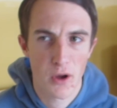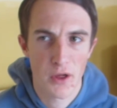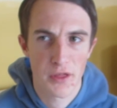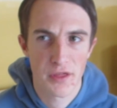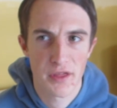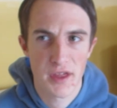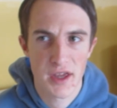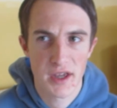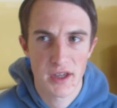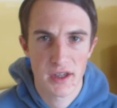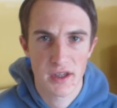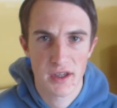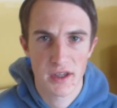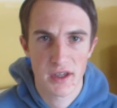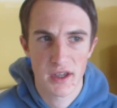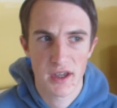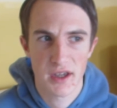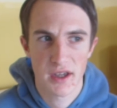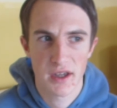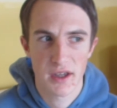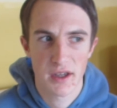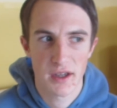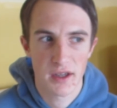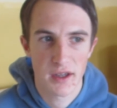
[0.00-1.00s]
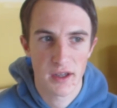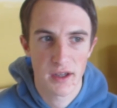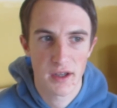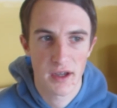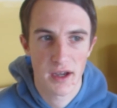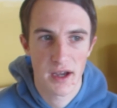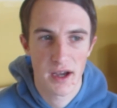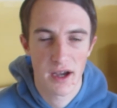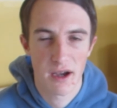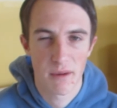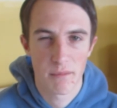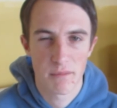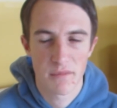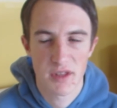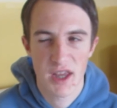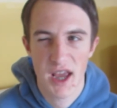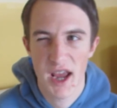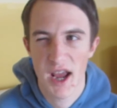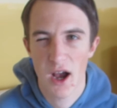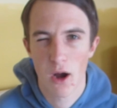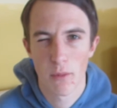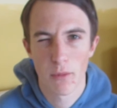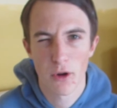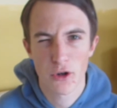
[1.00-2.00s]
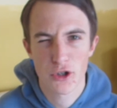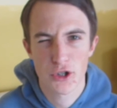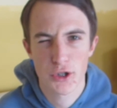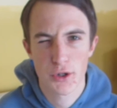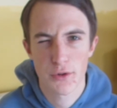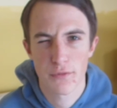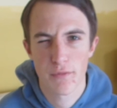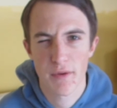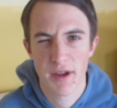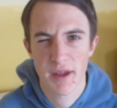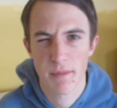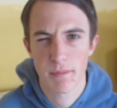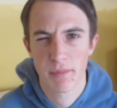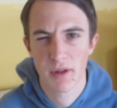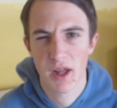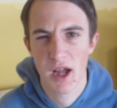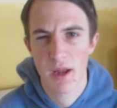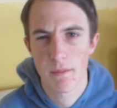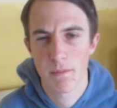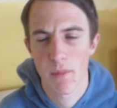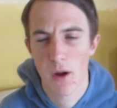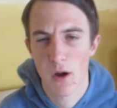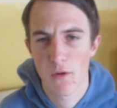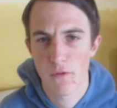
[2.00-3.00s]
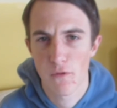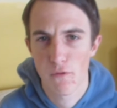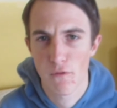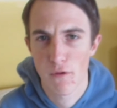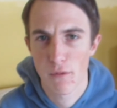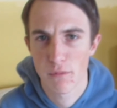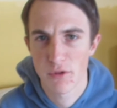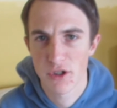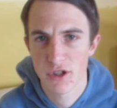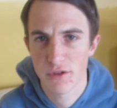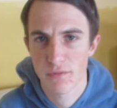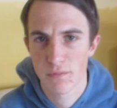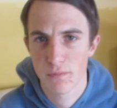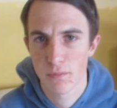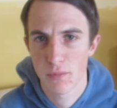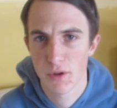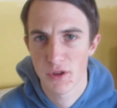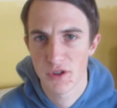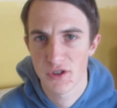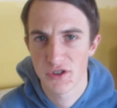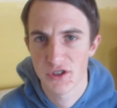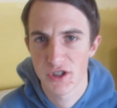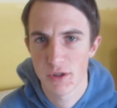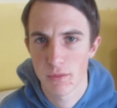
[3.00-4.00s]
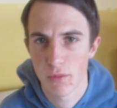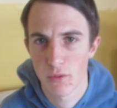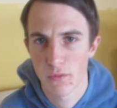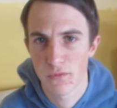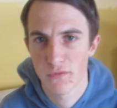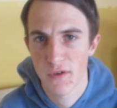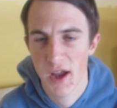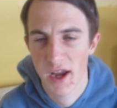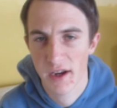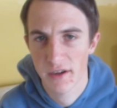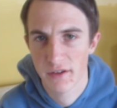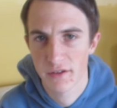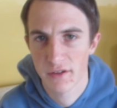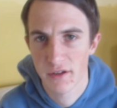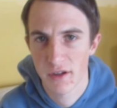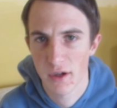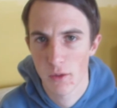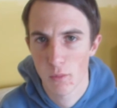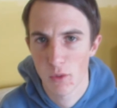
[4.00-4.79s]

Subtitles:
I think, I'm not sure if we can play both of them, just with the simple fact,